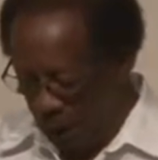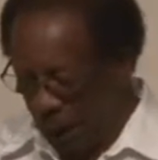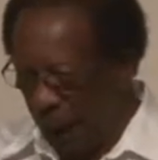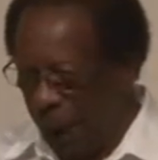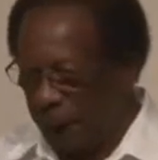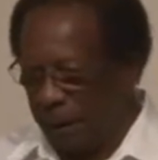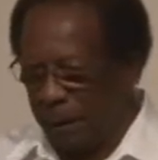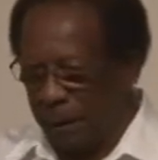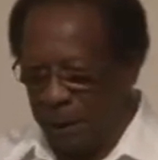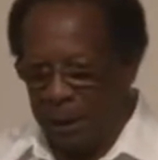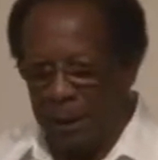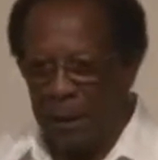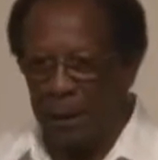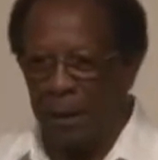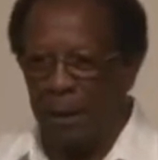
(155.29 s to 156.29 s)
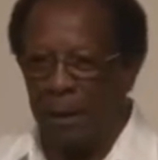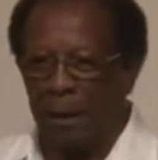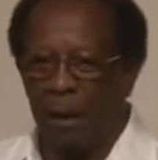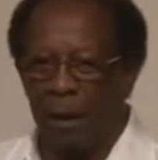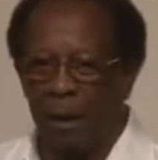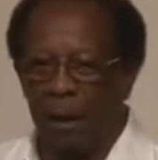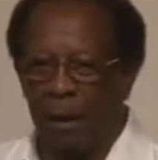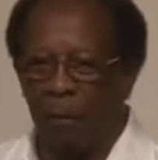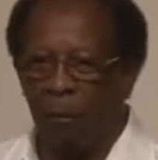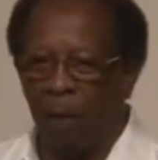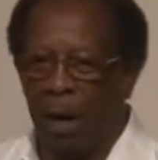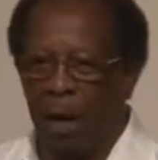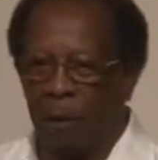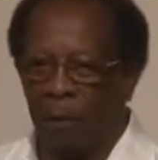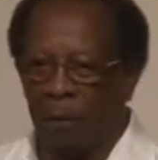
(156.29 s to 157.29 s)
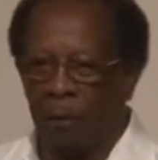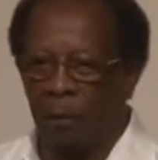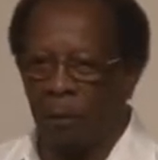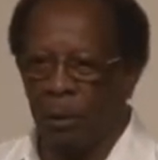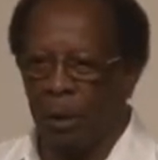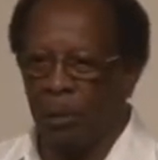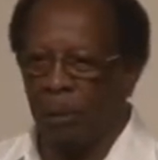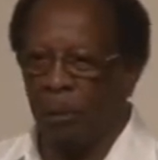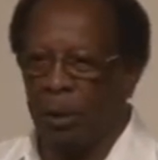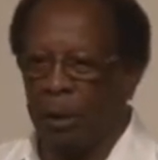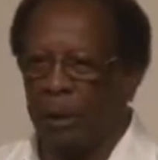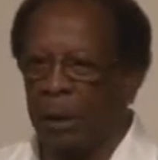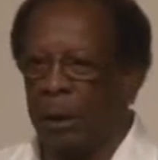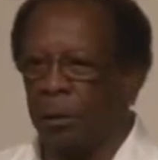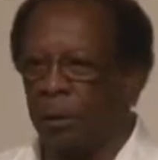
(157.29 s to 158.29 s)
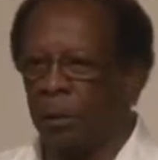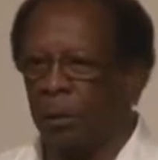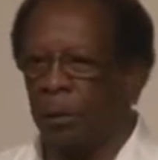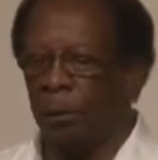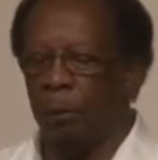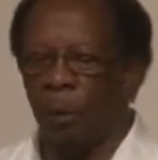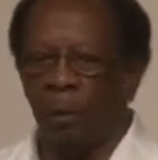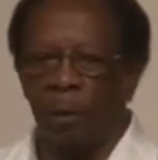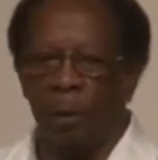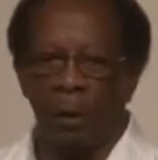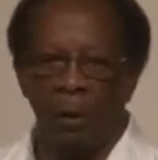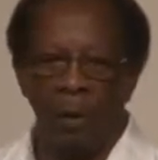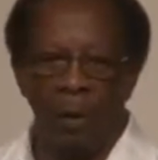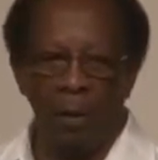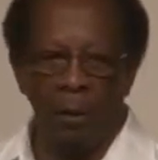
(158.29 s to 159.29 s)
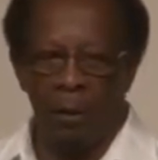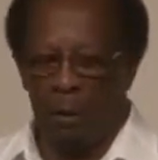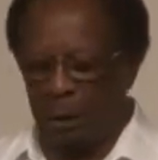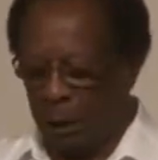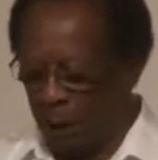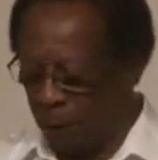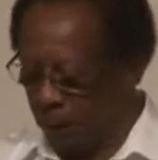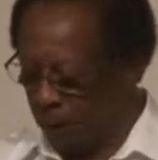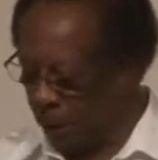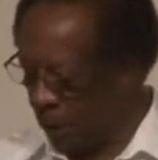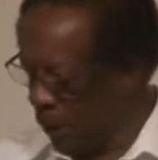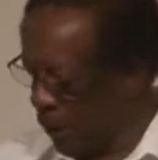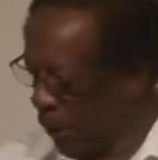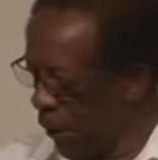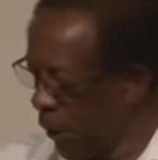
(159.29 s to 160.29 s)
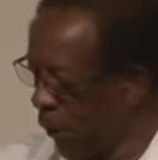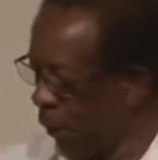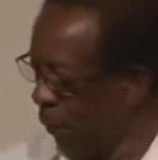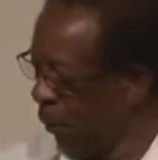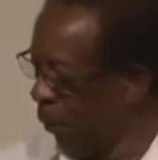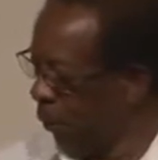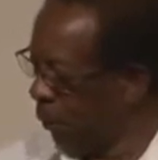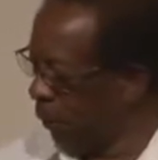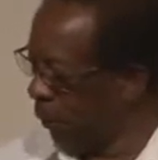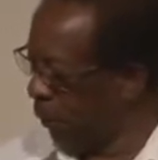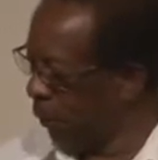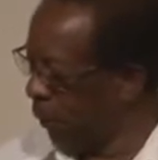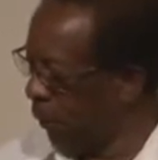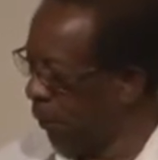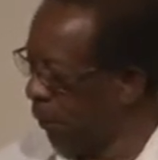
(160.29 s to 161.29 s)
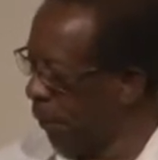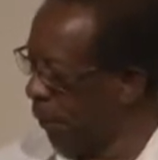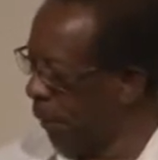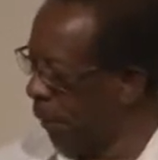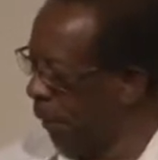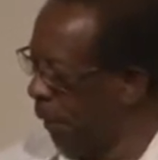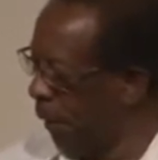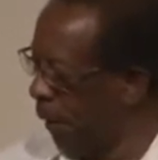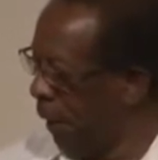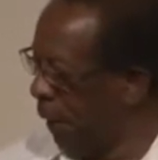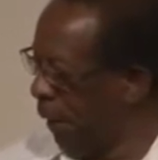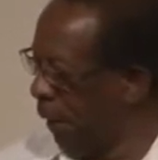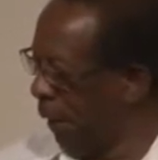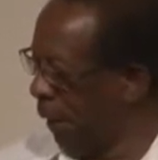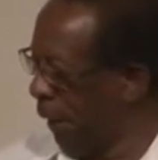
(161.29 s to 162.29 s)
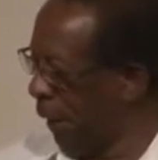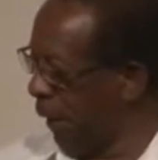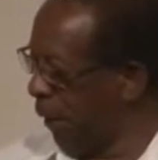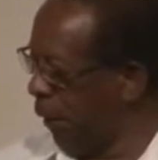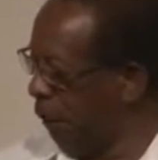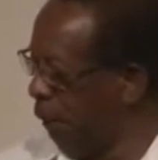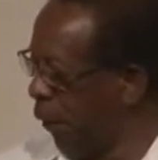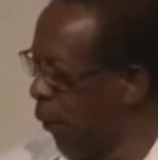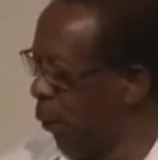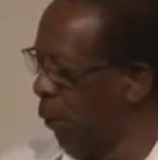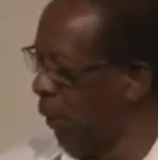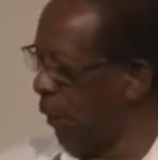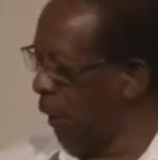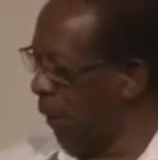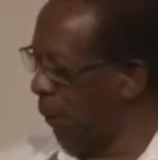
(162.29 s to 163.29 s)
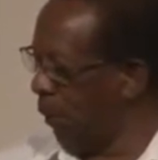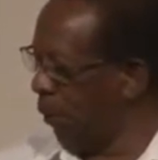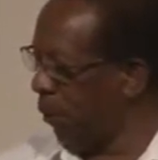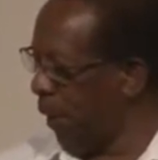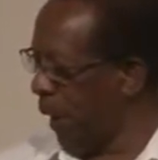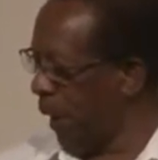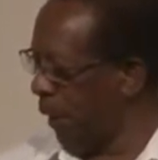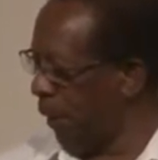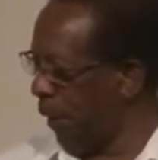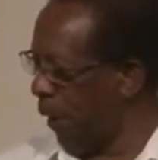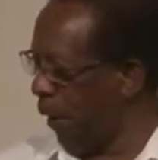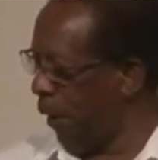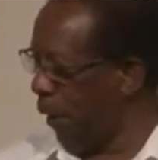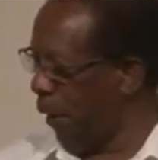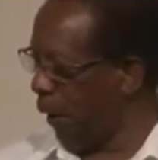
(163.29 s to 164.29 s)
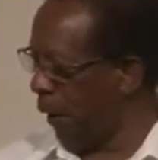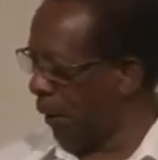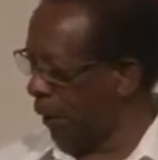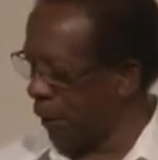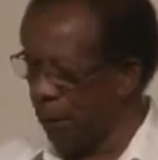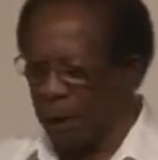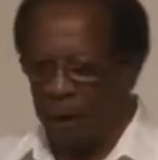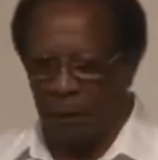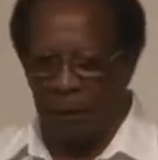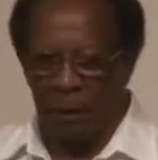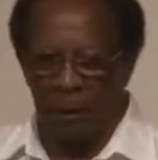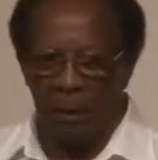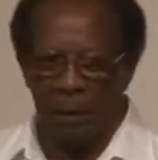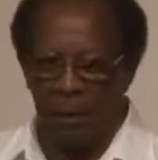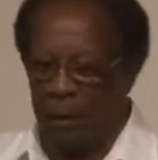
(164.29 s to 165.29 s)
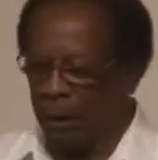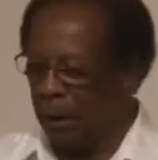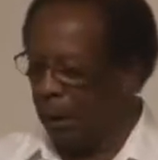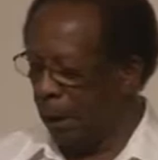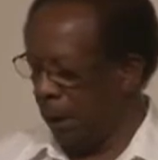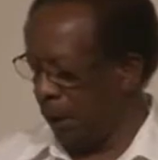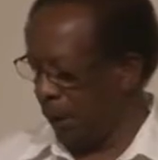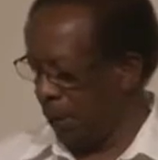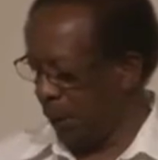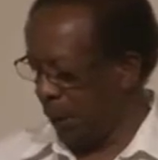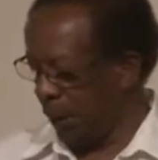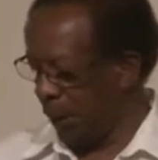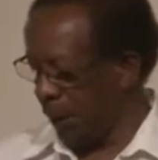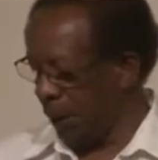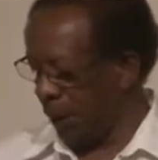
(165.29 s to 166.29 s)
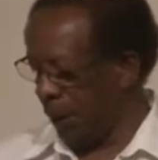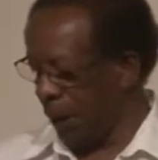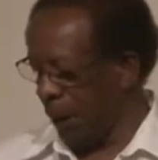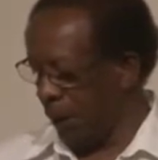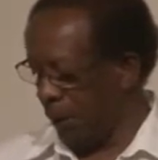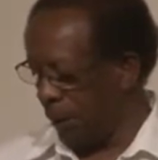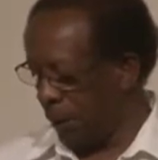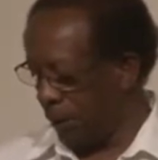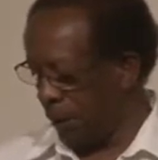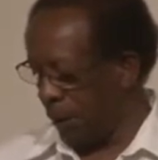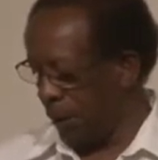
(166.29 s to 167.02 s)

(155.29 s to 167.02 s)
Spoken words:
Nancy Waters would appreciate your support on August 7th. Her brochure says, vote Democrat August 7th. Experience count.